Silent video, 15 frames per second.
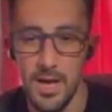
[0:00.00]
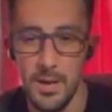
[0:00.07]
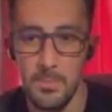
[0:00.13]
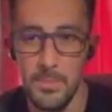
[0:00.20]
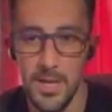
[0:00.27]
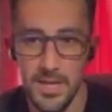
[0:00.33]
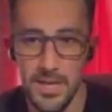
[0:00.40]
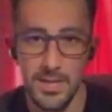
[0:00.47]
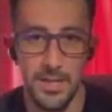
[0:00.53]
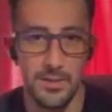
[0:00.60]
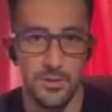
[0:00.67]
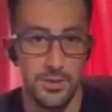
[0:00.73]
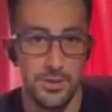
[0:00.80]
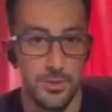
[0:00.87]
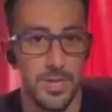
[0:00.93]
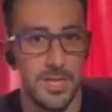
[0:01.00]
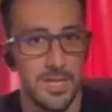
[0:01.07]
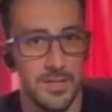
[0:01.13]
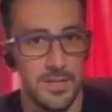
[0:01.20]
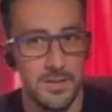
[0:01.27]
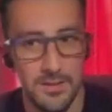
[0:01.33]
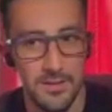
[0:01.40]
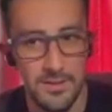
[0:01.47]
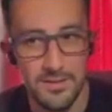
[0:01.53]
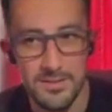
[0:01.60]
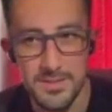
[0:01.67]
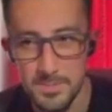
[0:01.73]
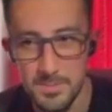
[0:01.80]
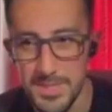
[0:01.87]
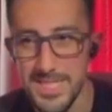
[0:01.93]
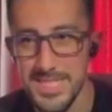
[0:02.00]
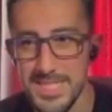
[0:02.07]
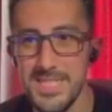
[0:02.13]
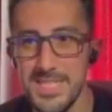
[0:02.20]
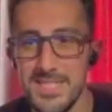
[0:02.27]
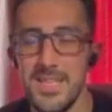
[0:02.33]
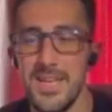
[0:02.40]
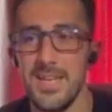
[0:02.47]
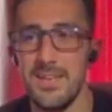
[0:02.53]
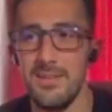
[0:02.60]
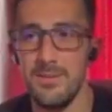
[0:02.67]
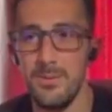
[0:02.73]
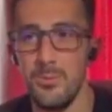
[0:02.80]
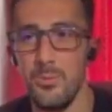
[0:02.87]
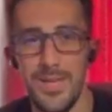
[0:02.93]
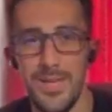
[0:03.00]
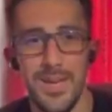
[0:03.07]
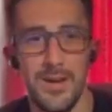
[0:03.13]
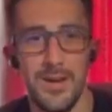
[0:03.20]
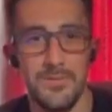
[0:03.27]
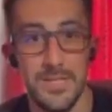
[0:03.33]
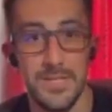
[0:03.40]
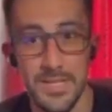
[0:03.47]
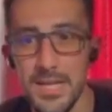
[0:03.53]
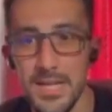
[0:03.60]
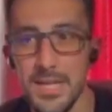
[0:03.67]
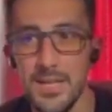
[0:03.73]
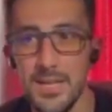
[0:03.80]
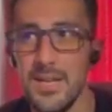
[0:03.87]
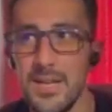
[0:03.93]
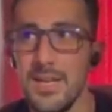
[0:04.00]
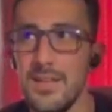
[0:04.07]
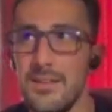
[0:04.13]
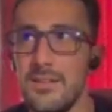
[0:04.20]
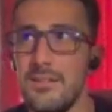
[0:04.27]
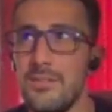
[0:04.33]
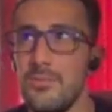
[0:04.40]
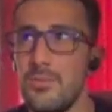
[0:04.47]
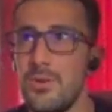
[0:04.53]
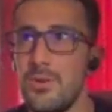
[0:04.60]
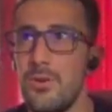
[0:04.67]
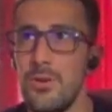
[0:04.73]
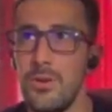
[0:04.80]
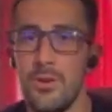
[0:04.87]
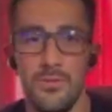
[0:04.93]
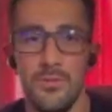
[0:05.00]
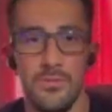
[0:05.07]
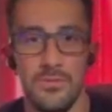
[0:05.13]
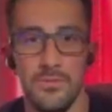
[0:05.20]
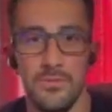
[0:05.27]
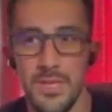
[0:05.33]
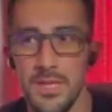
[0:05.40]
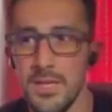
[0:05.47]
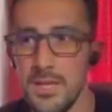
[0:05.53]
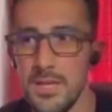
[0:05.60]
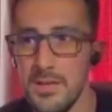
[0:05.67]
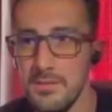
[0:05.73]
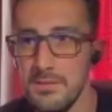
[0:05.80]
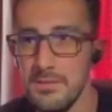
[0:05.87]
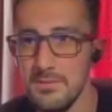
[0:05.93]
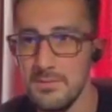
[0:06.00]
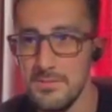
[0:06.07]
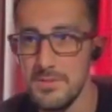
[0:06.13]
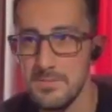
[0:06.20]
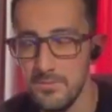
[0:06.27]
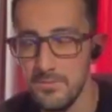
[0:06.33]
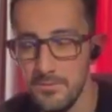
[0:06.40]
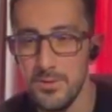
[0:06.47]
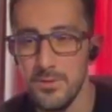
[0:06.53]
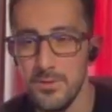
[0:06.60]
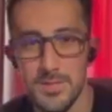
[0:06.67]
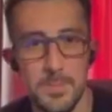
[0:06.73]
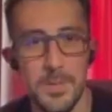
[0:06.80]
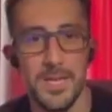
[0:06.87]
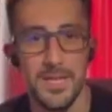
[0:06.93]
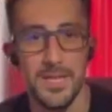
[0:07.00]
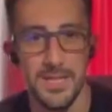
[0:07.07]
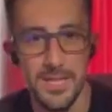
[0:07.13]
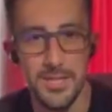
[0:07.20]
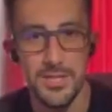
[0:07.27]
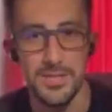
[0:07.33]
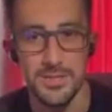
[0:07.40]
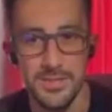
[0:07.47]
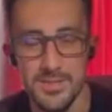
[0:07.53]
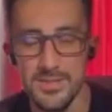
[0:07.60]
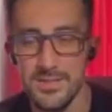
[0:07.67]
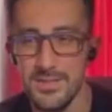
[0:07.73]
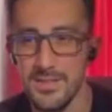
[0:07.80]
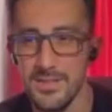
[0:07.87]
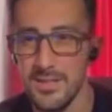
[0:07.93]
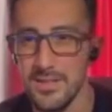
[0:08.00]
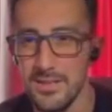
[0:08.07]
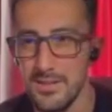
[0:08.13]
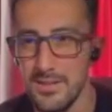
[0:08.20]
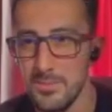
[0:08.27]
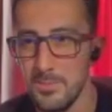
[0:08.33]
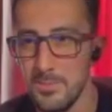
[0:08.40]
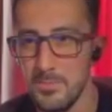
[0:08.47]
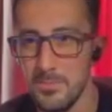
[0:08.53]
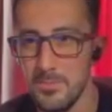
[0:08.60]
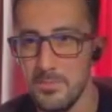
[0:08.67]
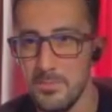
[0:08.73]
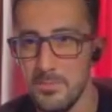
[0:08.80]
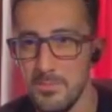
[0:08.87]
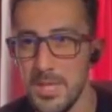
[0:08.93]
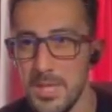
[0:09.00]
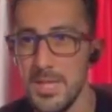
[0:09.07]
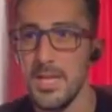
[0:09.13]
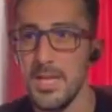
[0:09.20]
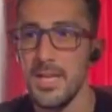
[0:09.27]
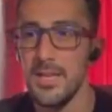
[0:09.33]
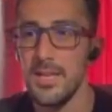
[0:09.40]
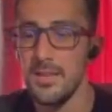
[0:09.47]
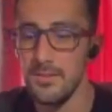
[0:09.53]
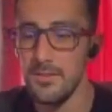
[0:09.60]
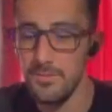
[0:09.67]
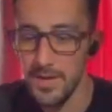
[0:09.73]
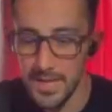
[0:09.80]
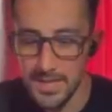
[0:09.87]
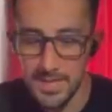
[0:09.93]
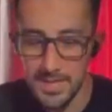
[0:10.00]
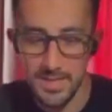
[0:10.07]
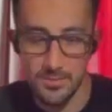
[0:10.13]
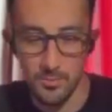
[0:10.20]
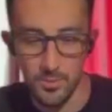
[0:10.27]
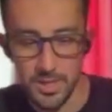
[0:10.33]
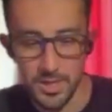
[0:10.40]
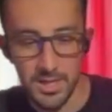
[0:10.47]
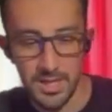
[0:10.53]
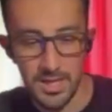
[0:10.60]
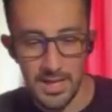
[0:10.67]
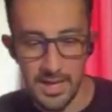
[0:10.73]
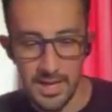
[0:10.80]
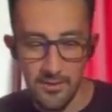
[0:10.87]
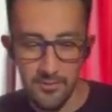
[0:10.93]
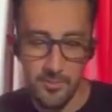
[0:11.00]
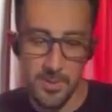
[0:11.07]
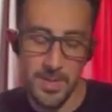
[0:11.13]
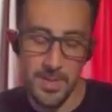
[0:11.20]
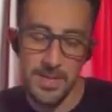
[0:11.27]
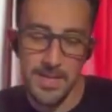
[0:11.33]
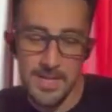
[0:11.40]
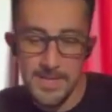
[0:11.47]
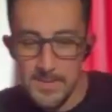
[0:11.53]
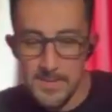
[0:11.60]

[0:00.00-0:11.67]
I'm not illustrating species that we have today, and we're going off of the various speculations, but the fact that we have been